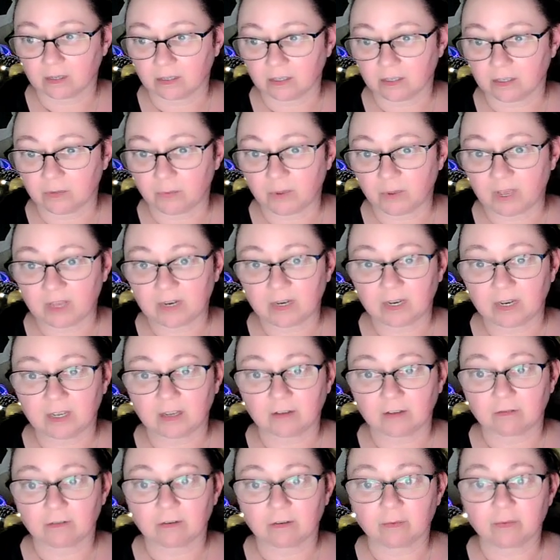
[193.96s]

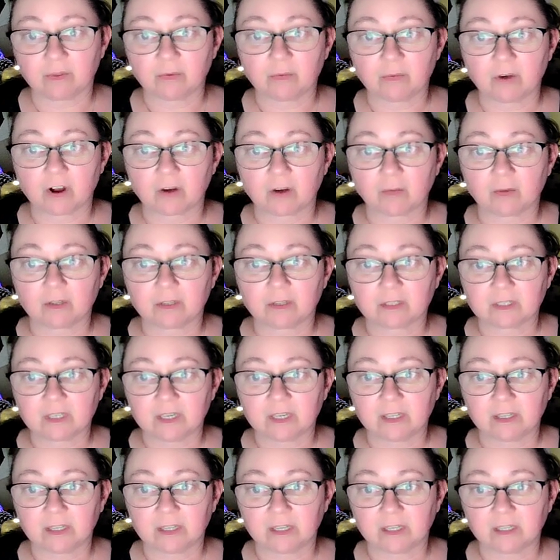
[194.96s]
depending from the marble
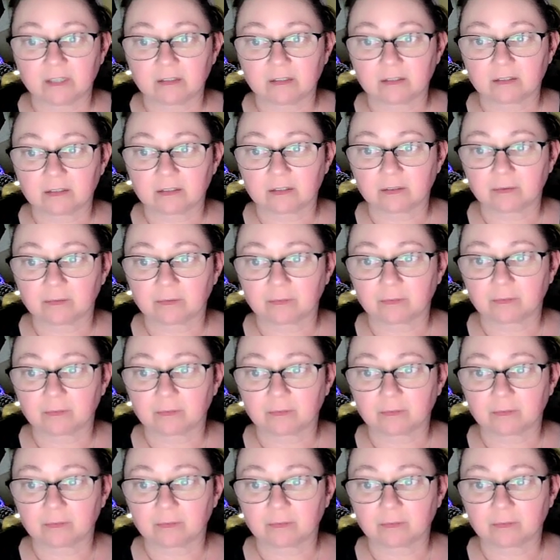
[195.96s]
ceilings.